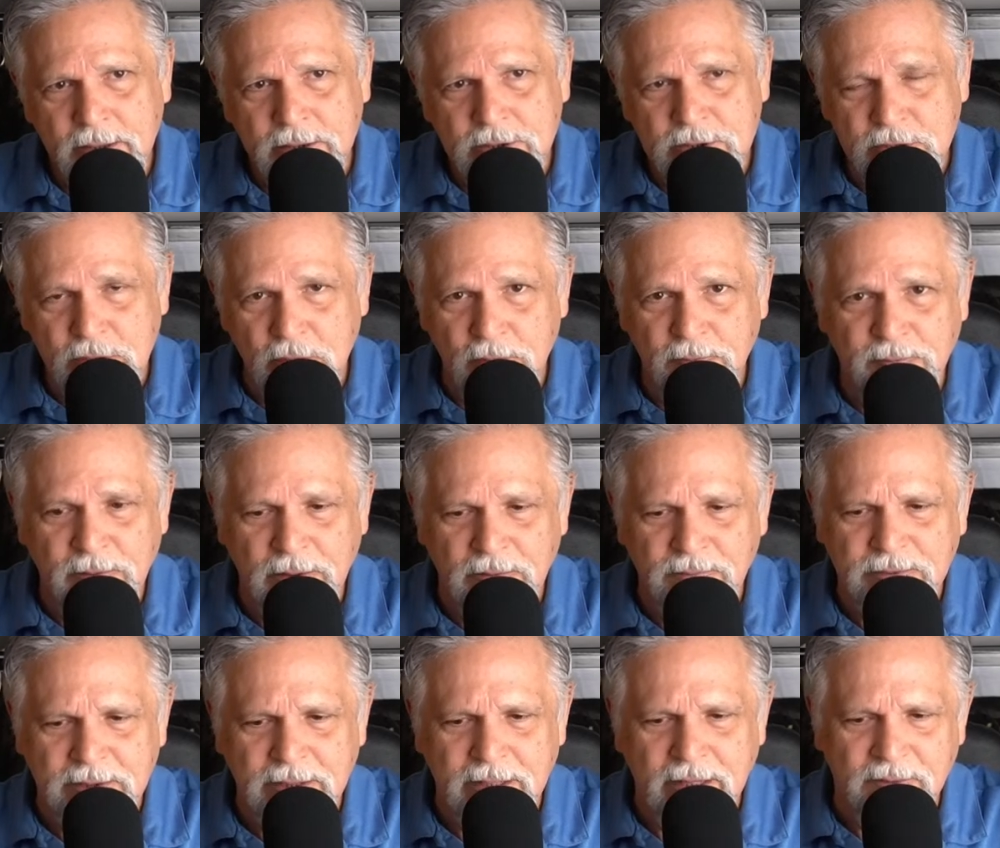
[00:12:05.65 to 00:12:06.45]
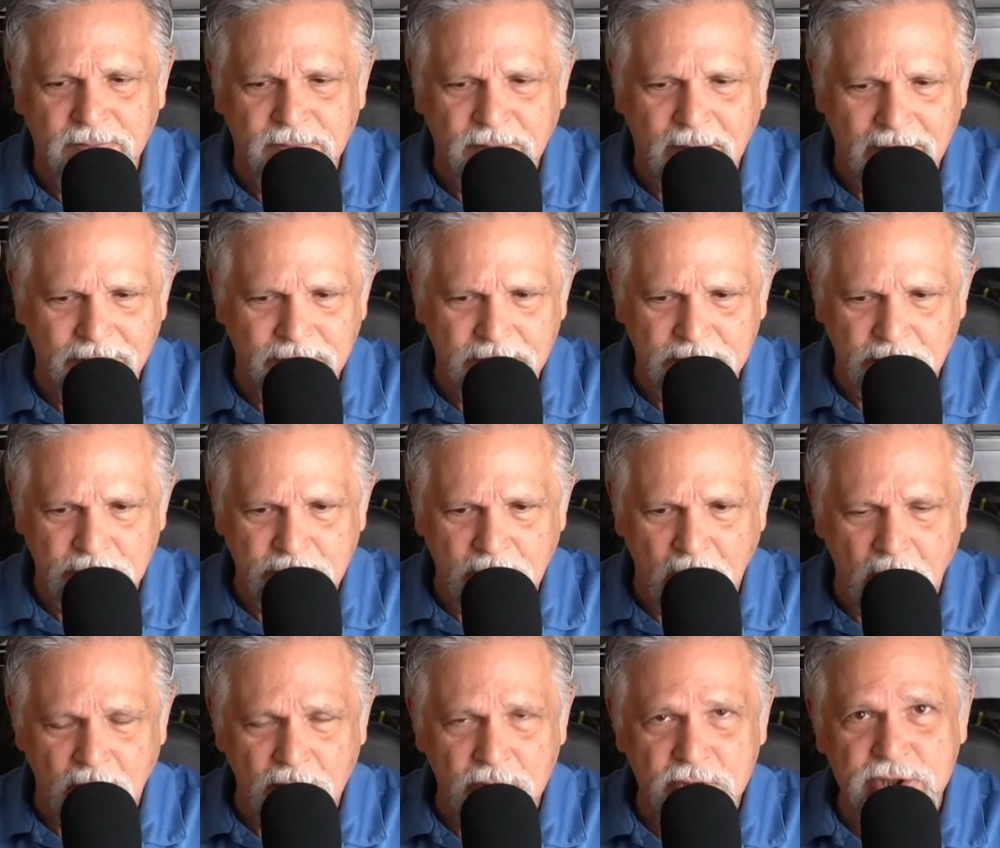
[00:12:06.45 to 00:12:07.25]
two fifty and five hundred
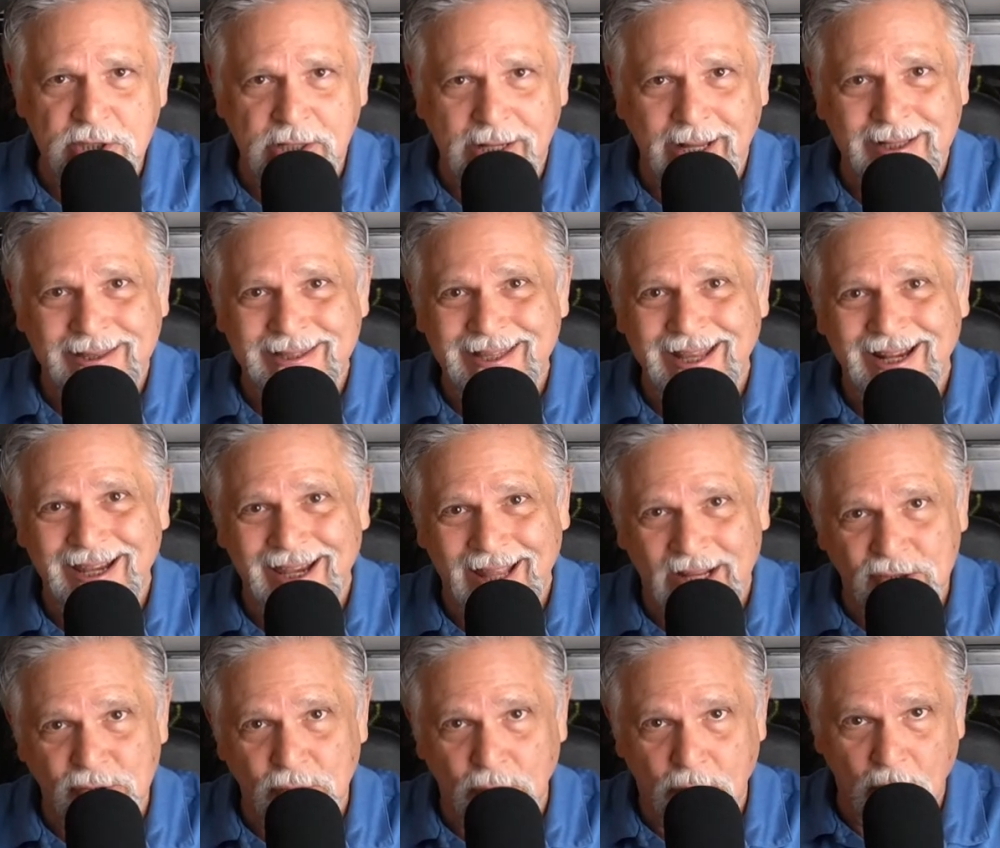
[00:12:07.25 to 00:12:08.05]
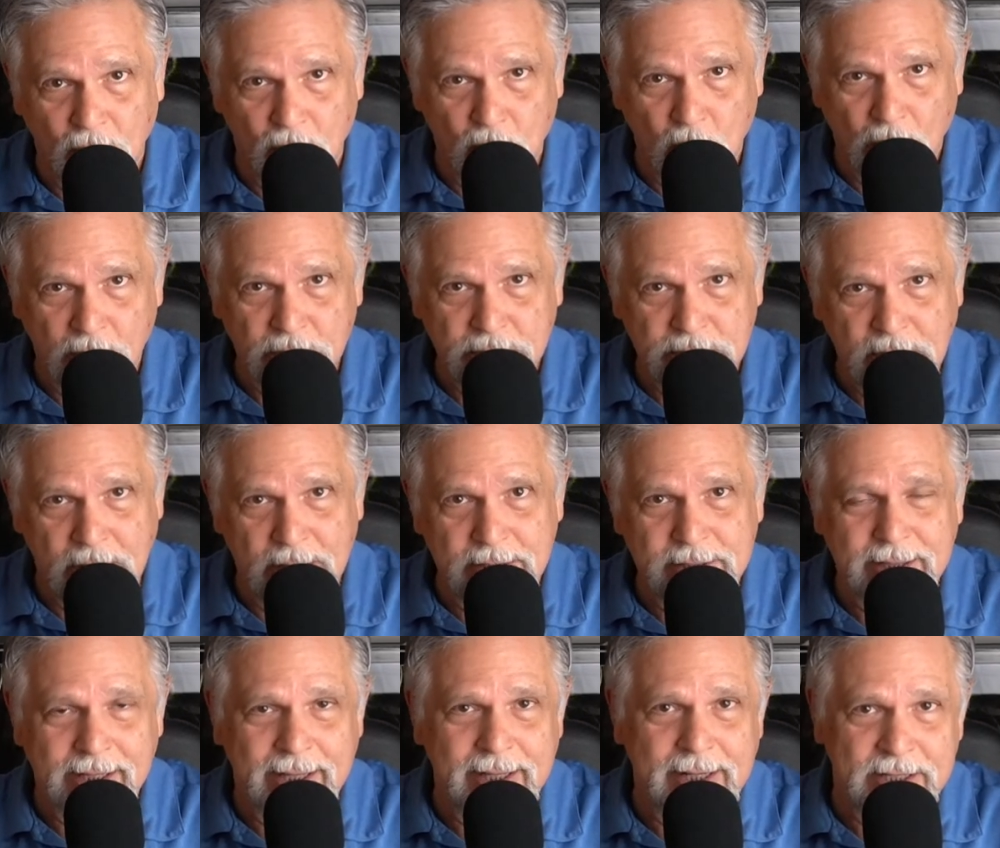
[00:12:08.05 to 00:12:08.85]
dollars to get the electrical work
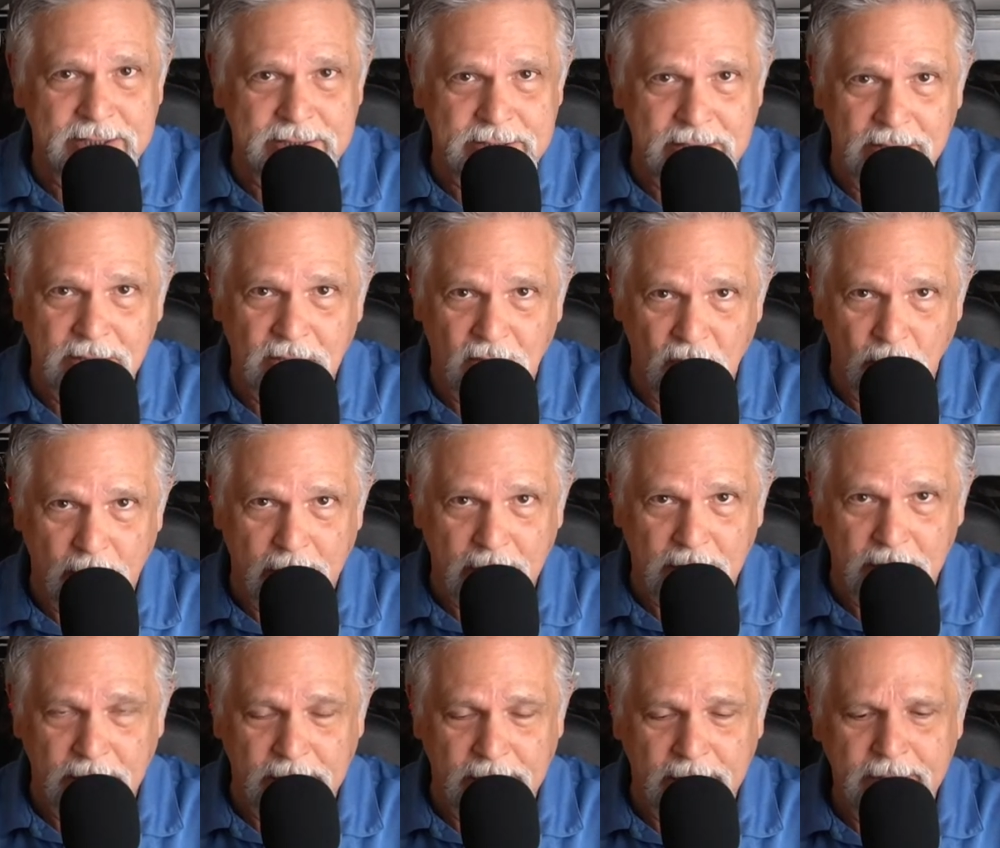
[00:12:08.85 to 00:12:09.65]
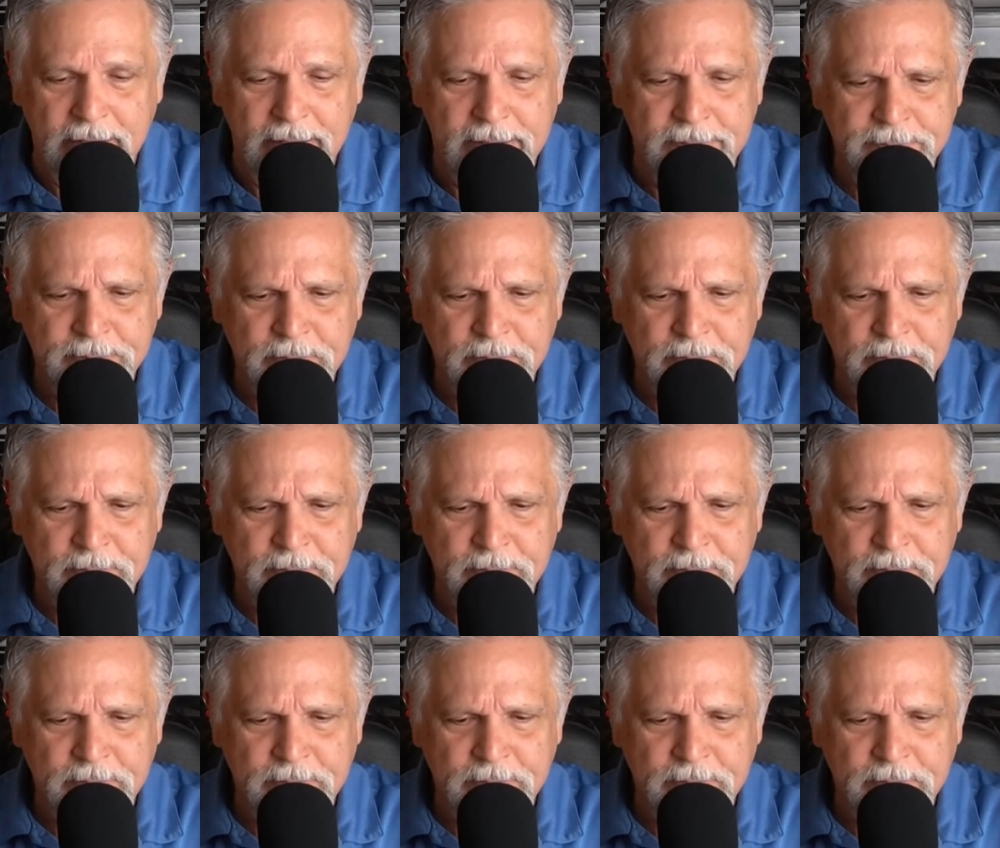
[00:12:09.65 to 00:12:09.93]
done to get it done correctly,